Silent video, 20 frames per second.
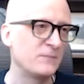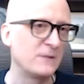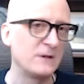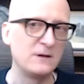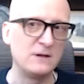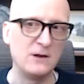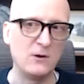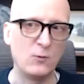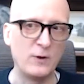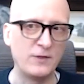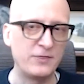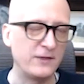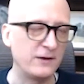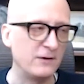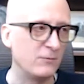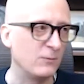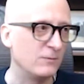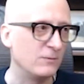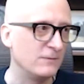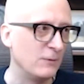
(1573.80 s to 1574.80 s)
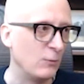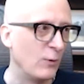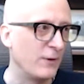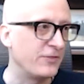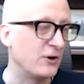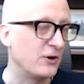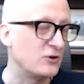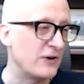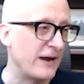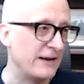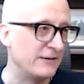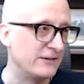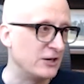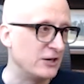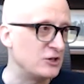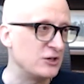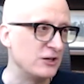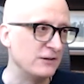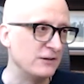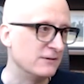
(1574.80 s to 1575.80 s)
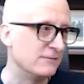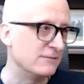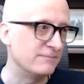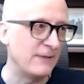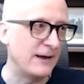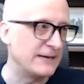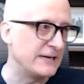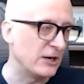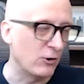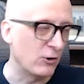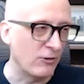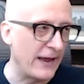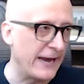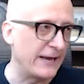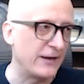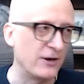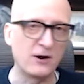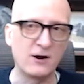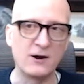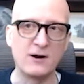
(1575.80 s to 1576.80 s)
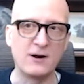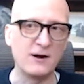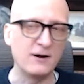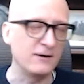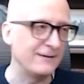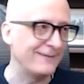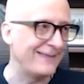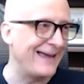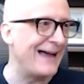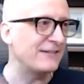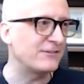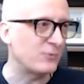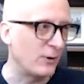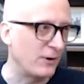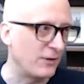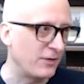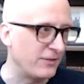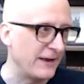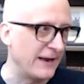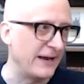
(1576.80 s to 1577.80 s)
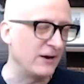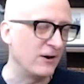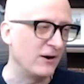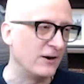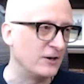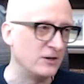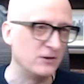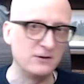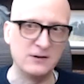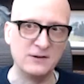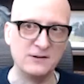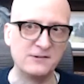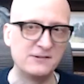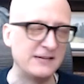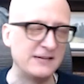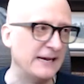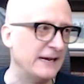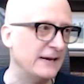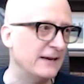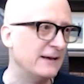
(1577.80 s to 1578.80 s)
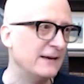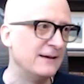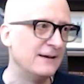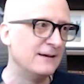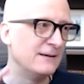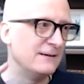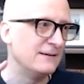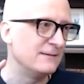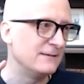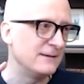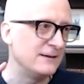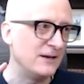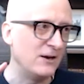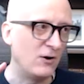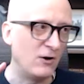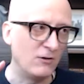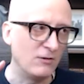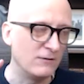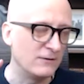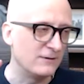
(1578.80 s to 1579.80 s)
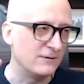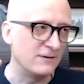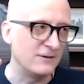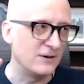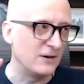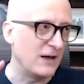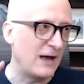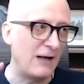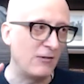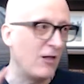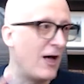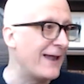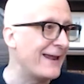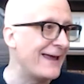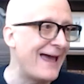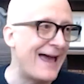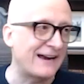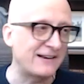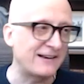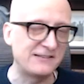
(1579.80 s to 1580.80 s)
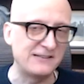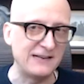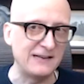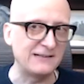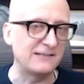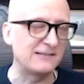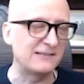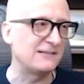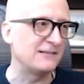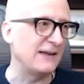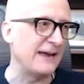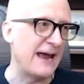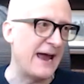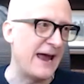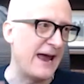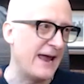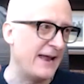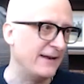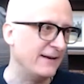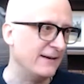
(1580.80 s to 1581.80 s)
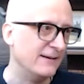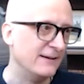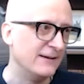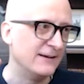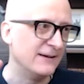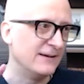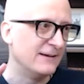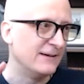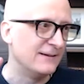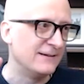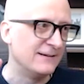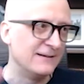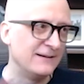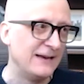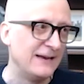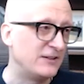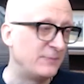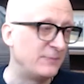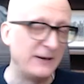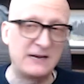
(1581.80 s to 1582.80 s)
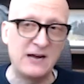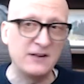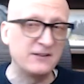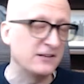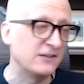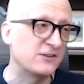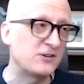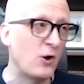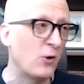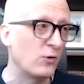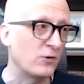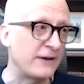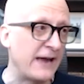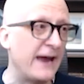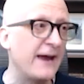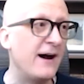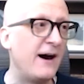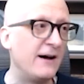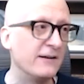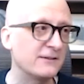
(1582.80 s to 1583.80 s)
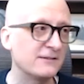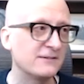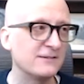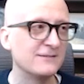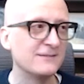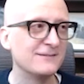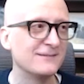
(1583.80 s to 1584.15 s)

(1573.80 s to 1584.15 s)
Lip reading: their transitions a year later, or that sort of thing, or you can see, a lot of exits, and it's because it's total chaos.